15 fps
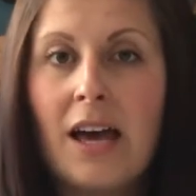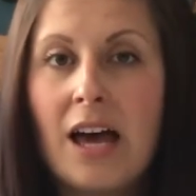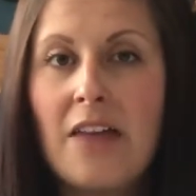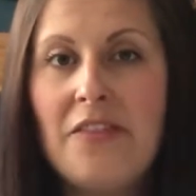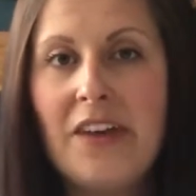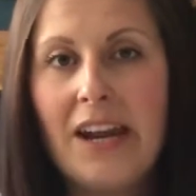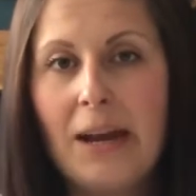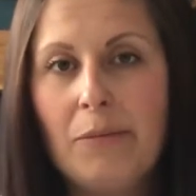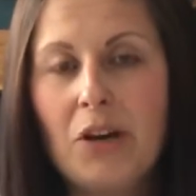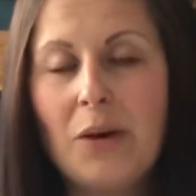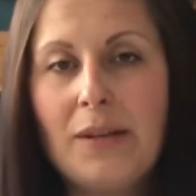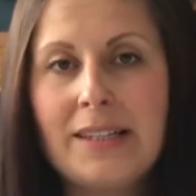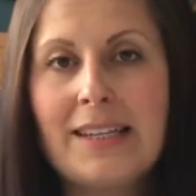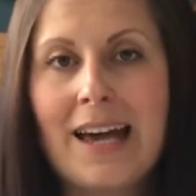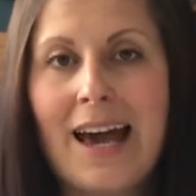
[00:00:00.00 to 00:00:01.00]
And then I'm
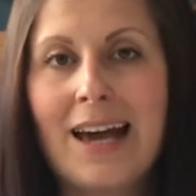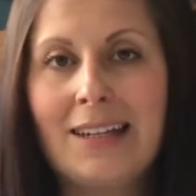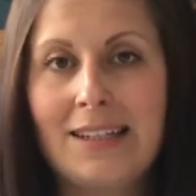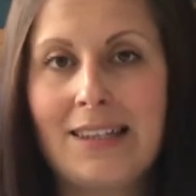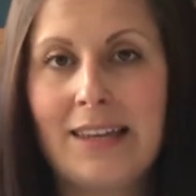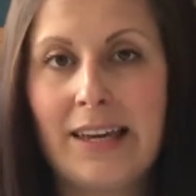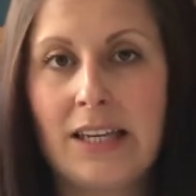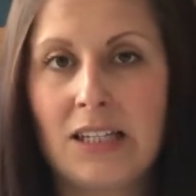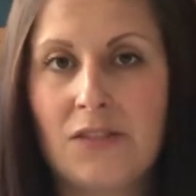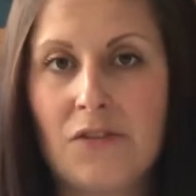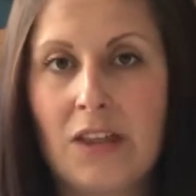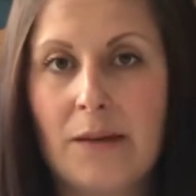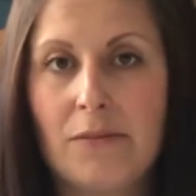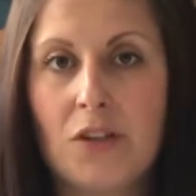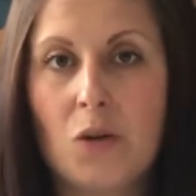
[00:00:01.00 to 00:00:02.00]
going to add things for
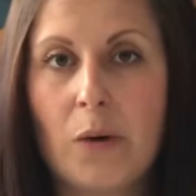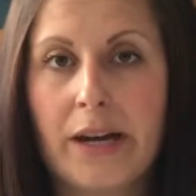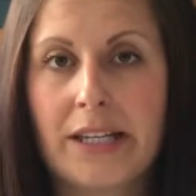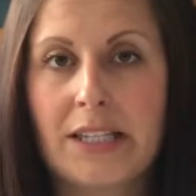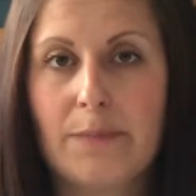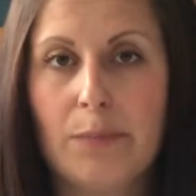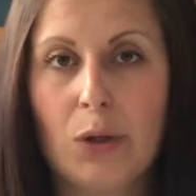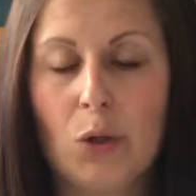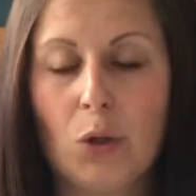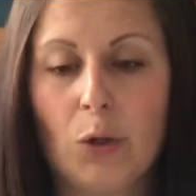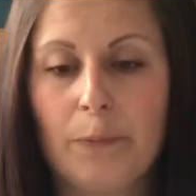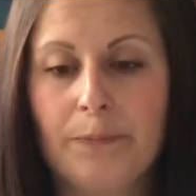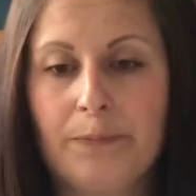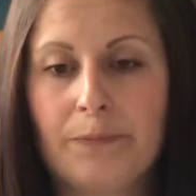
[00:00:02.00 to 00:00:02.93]
them to explore.